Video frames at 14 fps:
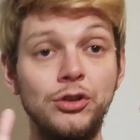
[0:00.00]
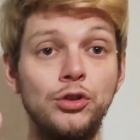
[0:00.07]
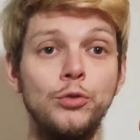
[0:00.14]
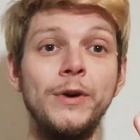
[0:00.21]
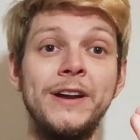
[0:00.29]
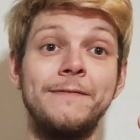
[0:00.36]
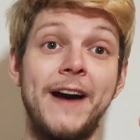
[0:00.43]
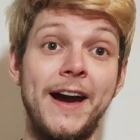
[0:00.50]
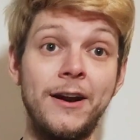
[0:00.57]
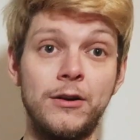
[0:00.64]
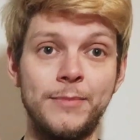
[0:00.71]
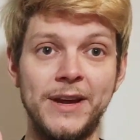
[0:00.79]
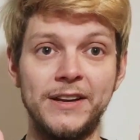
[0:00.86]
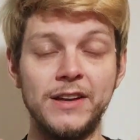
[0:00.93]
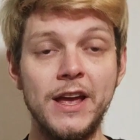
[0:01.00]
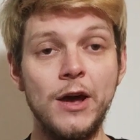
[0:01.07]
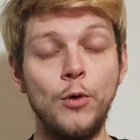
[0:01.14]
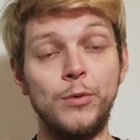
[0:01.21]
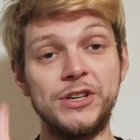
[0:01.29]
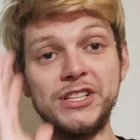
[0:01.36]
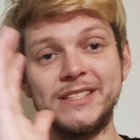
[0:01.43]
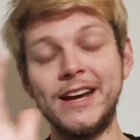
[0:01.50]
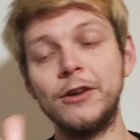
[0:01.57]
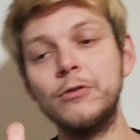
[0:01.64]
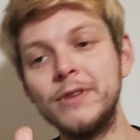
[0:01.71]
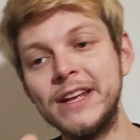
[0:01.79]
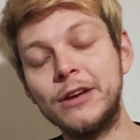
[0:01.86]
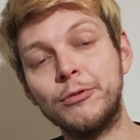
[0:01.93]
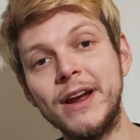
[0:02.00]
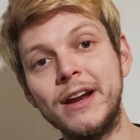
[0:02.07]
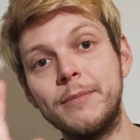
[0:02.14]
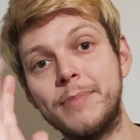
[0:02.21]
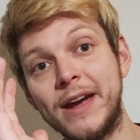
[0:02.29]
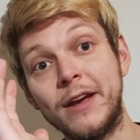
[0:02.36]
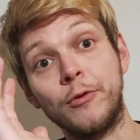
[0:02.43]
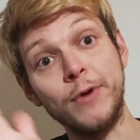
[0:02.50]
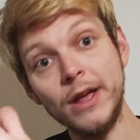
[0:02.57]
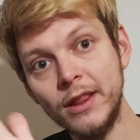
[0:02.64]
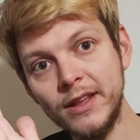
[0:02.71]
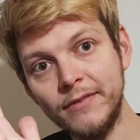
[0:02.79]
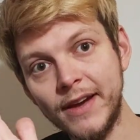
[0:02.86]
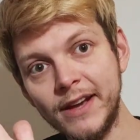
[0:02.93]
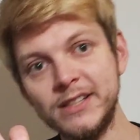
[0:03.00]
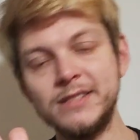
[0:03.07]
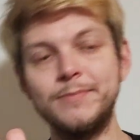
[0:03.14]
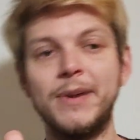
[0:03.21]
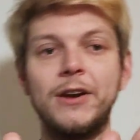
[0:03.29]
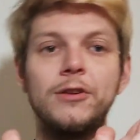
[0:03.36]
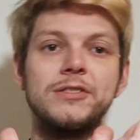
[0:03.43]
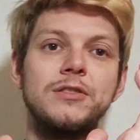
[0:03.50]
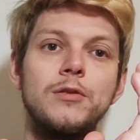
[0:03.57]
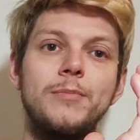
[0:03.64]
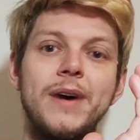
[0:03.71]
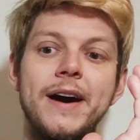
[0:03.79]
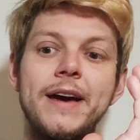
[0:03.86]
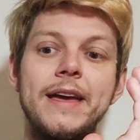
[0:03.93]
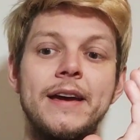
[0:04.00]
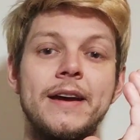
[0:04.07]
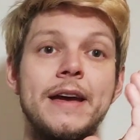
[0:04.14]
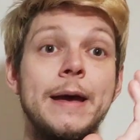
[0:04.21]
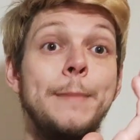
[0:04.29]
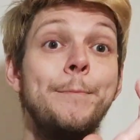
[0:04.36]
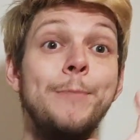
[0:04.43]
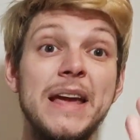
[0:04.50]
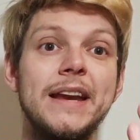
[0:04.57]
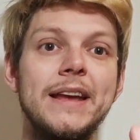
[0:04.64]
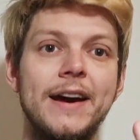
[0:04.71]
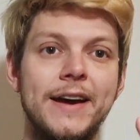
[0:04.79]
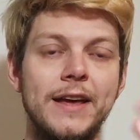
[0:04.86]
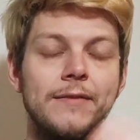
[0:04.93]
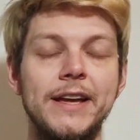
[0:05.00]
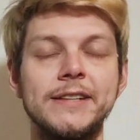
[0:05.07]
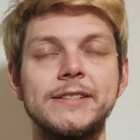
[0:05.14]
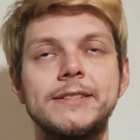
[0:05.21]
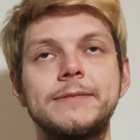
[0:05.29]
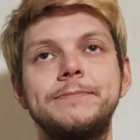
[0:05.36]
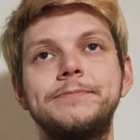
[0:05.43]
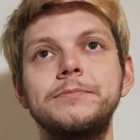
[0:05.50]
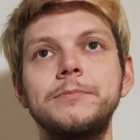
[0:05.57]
new environment, which is not only created by real events but also by media events.